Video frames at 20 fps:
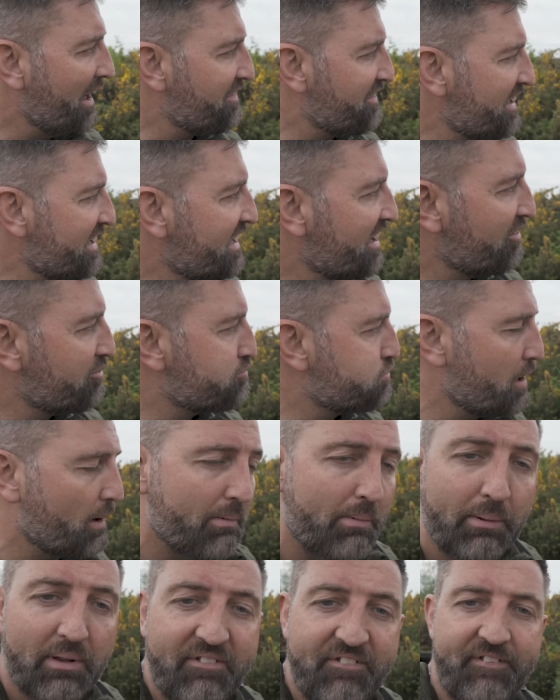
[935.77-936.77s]
think I've
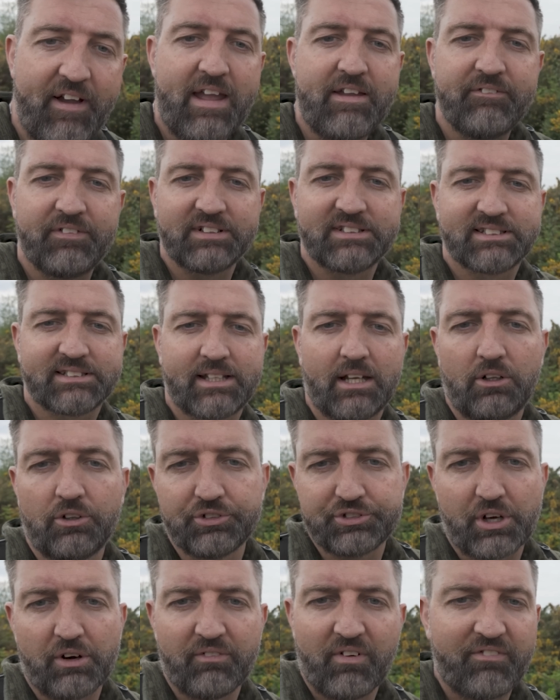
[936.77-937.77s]
probably favoured
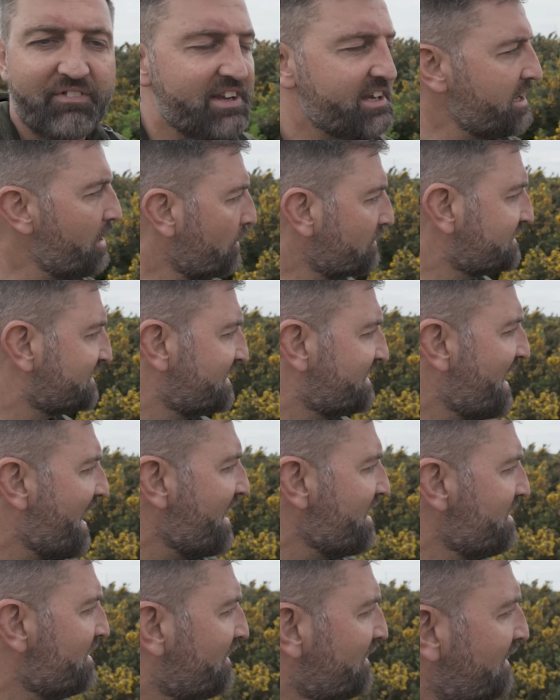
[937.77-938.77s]
stills over video
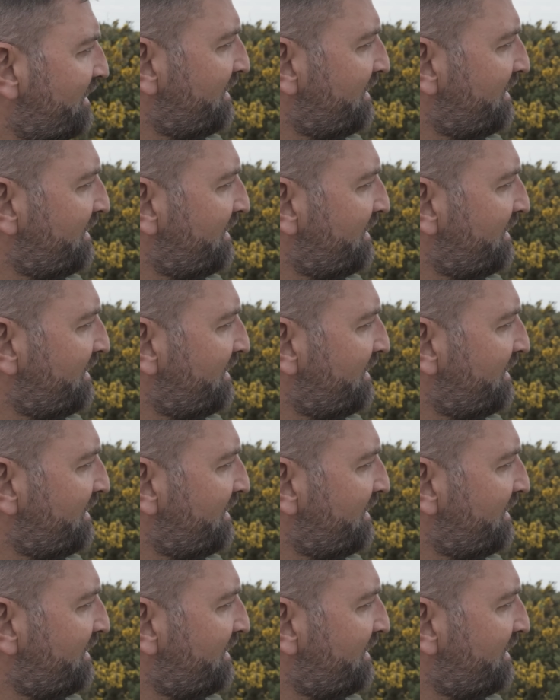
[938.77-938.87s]
today,